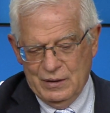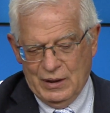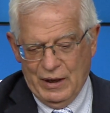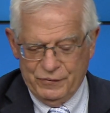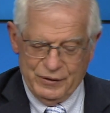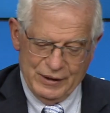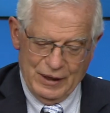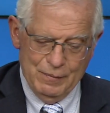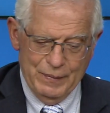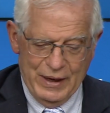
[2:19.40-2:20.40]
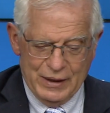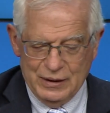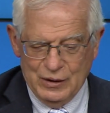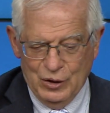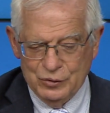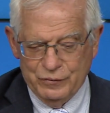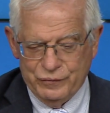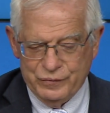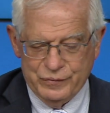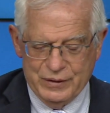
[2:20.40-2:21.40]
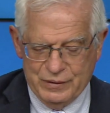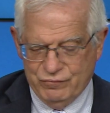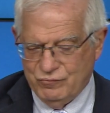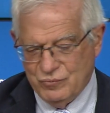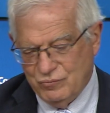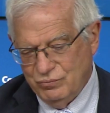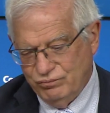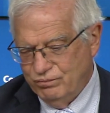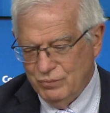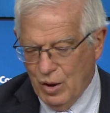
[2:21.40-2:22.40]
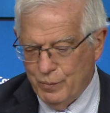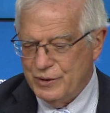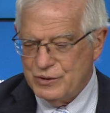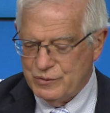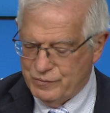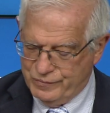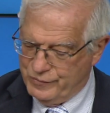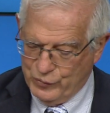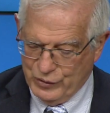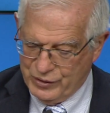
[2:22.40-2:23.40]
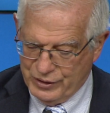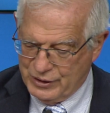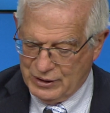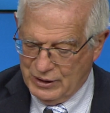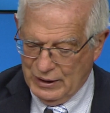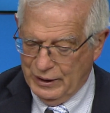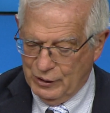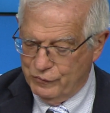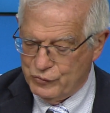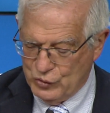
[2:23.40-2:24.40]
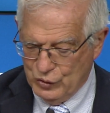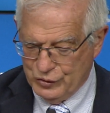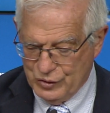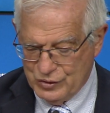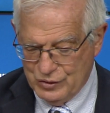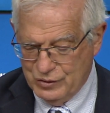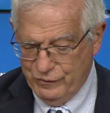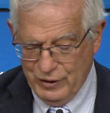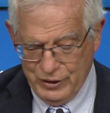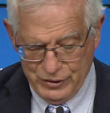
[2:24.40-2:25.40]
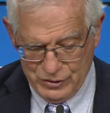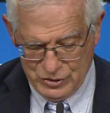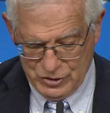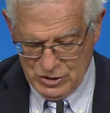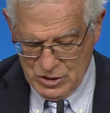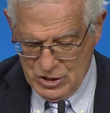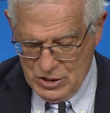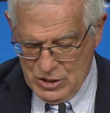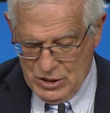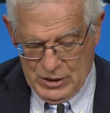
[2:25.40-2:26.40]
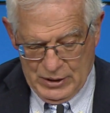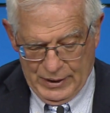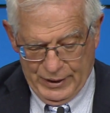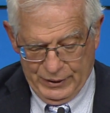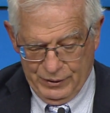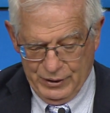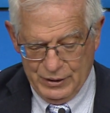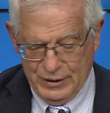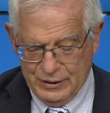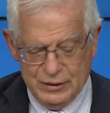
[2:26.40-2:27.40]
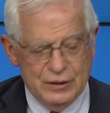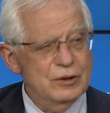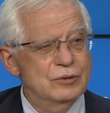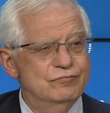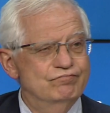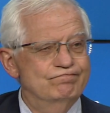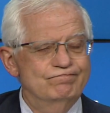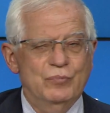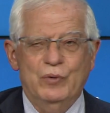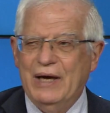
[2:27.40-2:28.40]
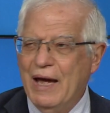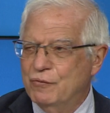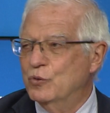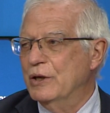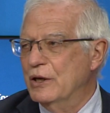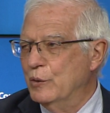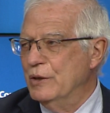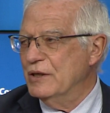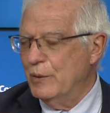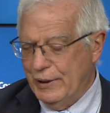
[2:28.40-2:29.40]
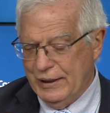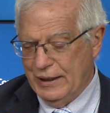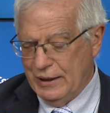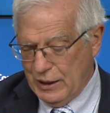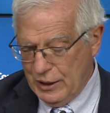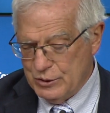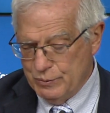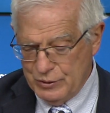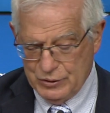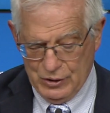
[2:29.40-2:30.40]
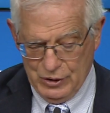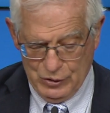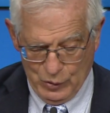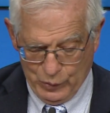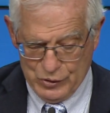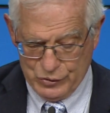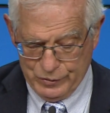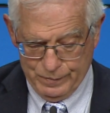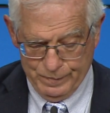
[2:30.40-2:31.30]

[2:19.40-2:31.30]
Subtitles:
After I came back, a lot of moments with the killing of soldiers and civilians, and I think that we have to increase our engagement in the region